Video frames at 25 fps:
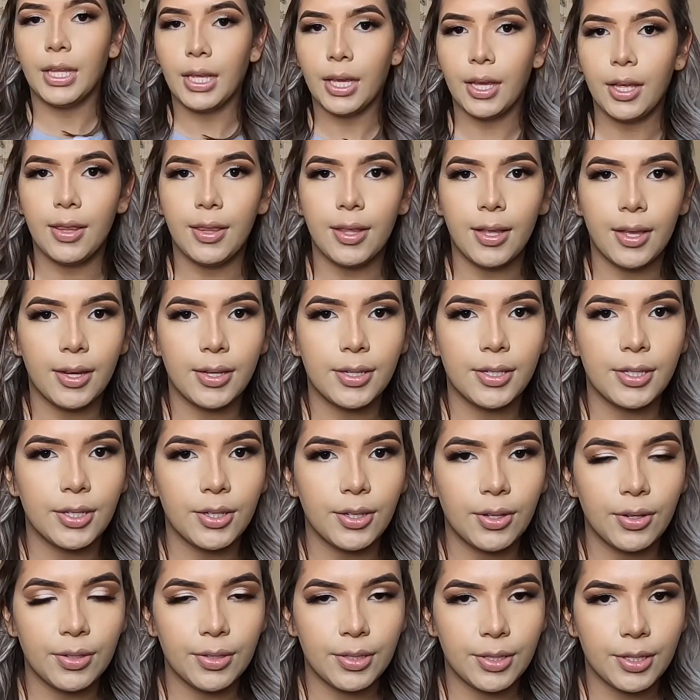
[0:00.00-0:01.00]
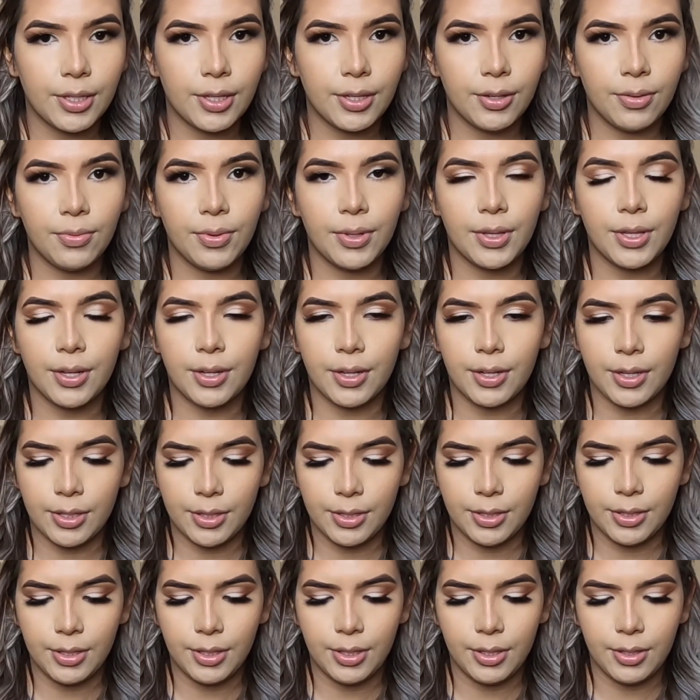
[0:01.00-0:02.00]
And then she goes in with her
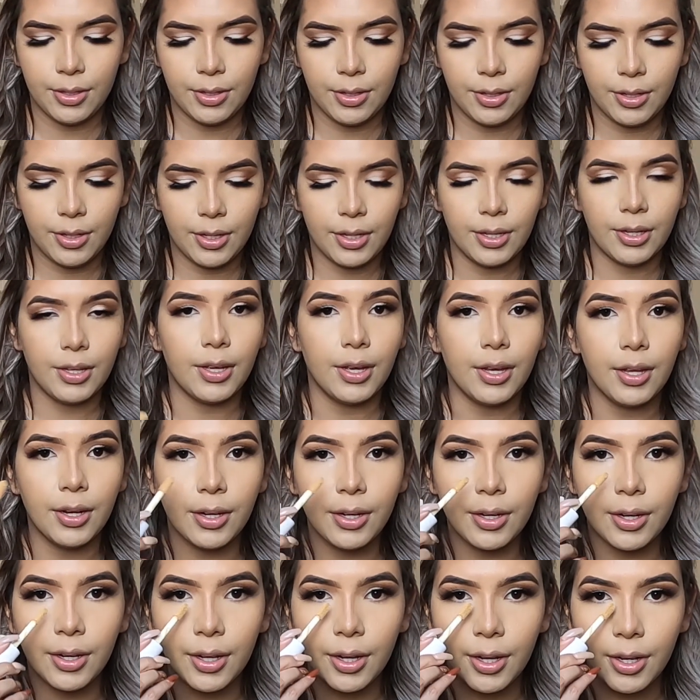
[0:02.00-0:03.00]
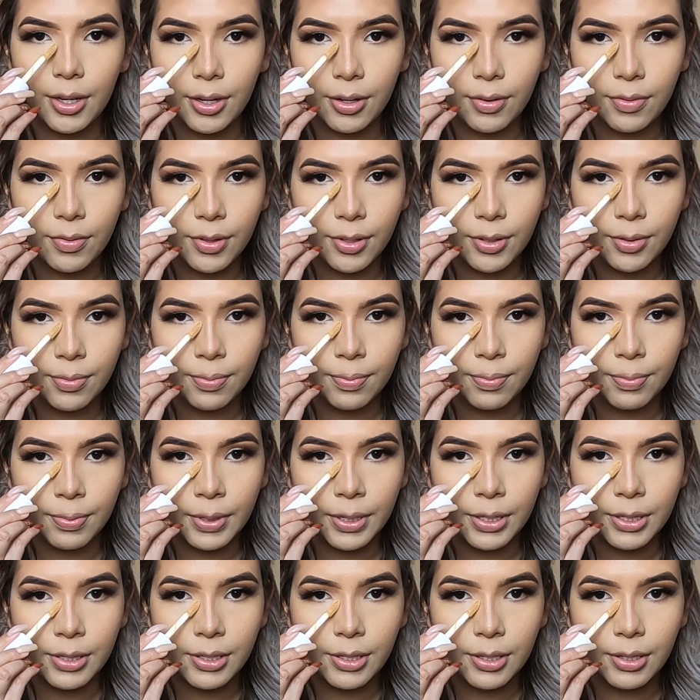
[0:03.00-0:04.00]
concealer again and kind of just
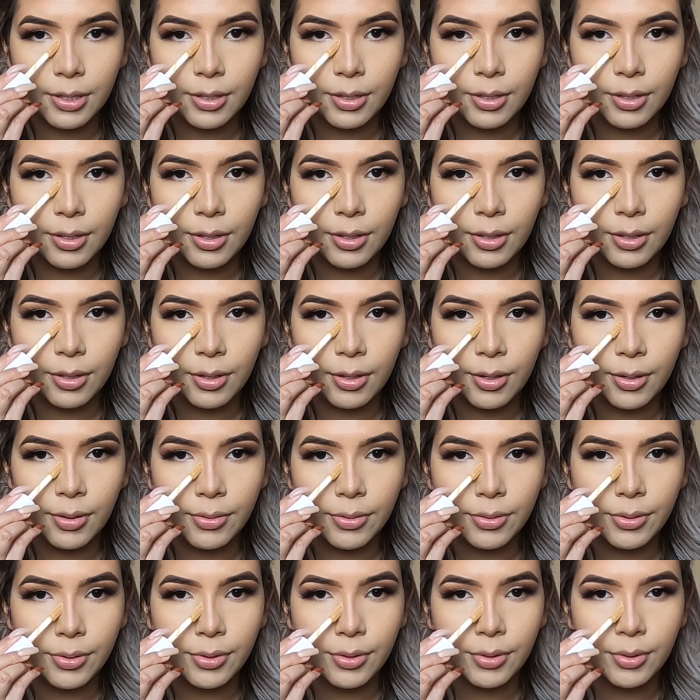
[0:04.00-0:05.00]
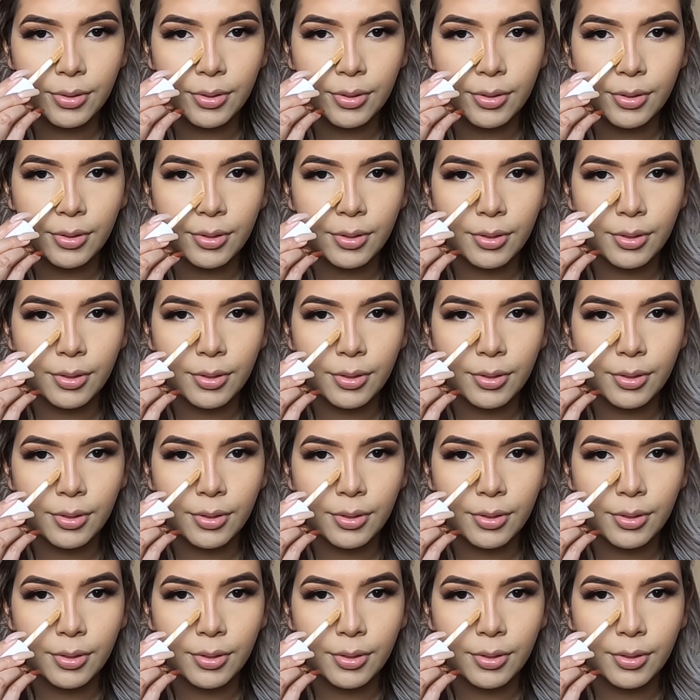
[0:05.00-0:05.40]
puts it close